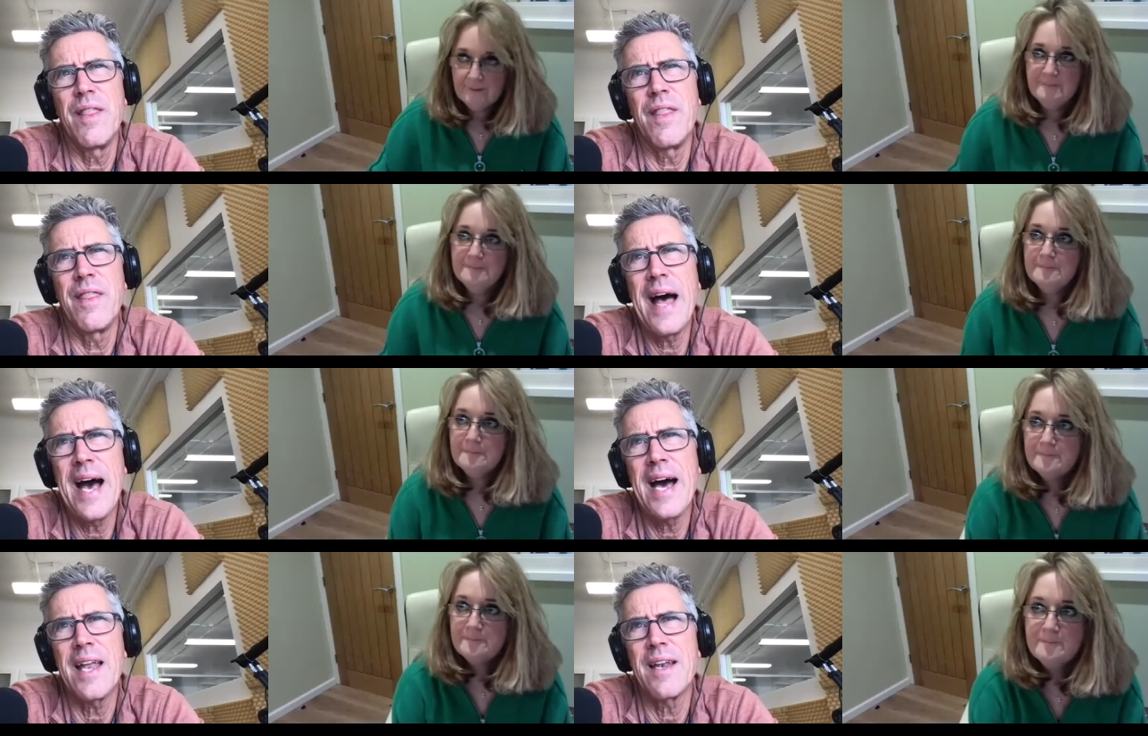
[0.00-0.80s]

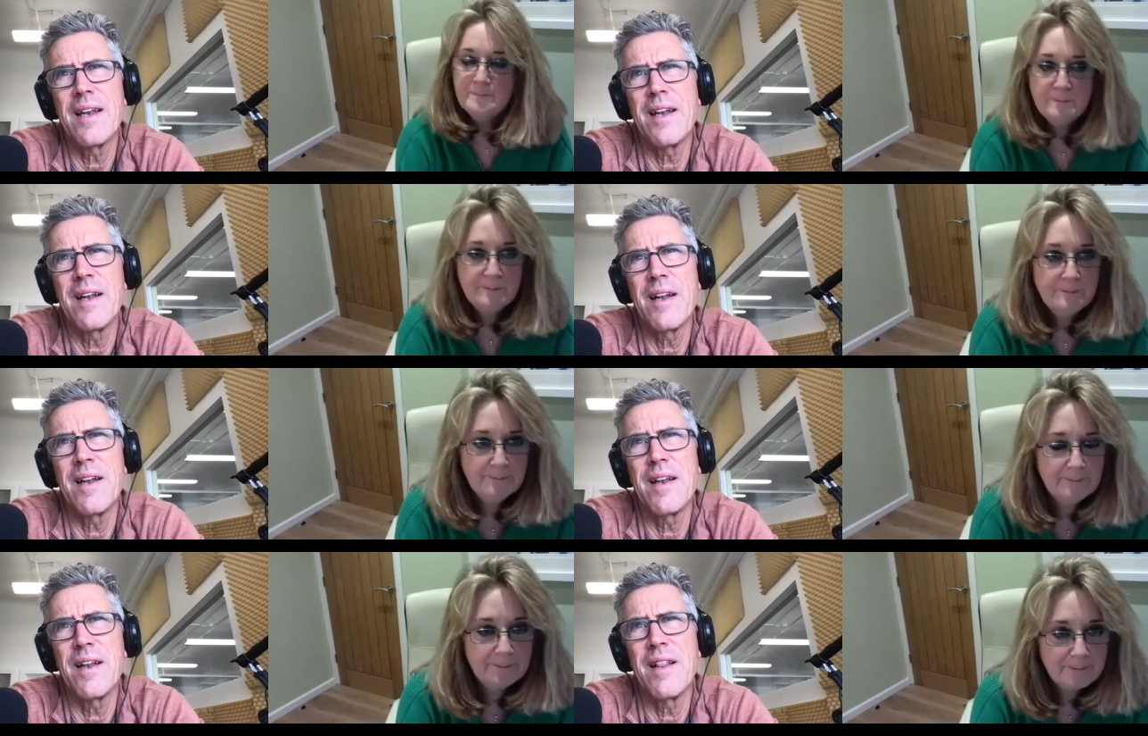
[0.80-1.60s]
Speaker 1: that
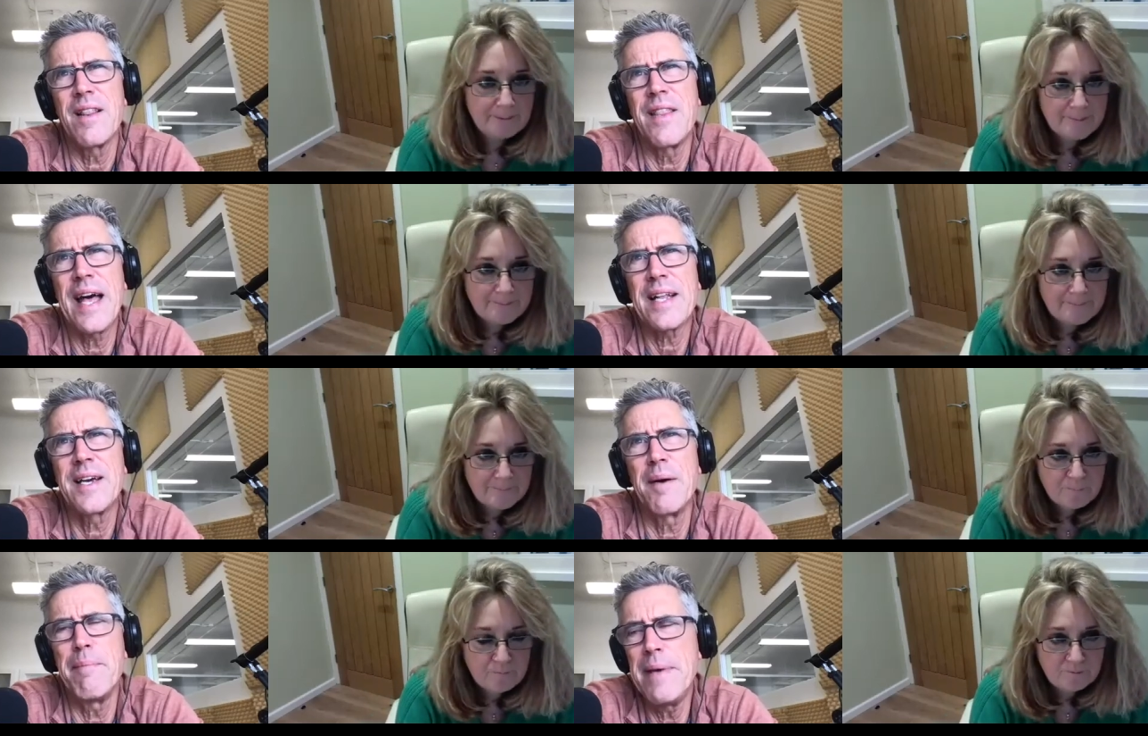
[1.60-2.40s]
that
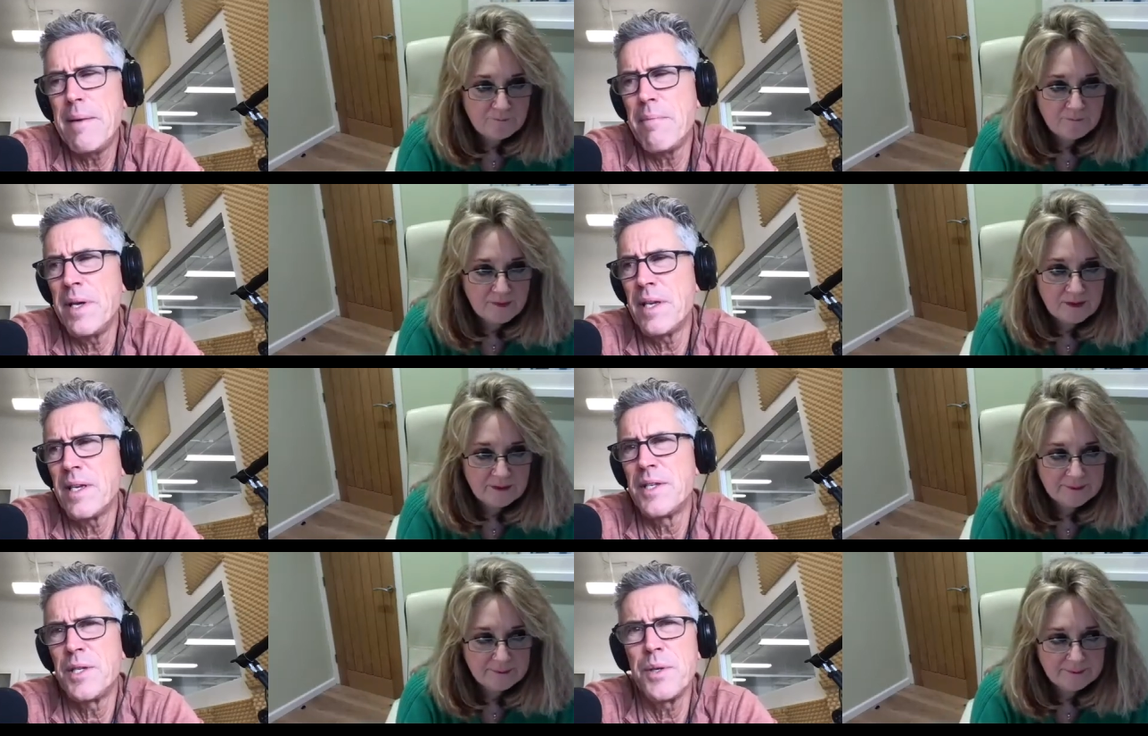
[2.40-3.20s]
commitment
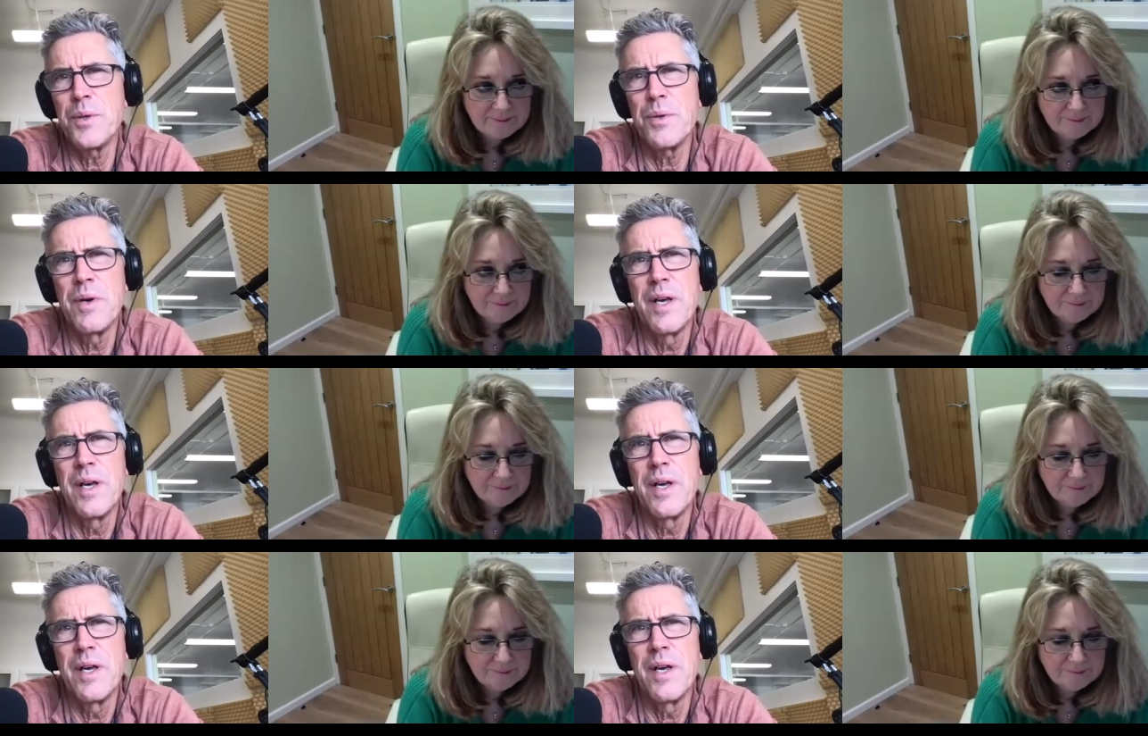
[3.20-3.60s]
to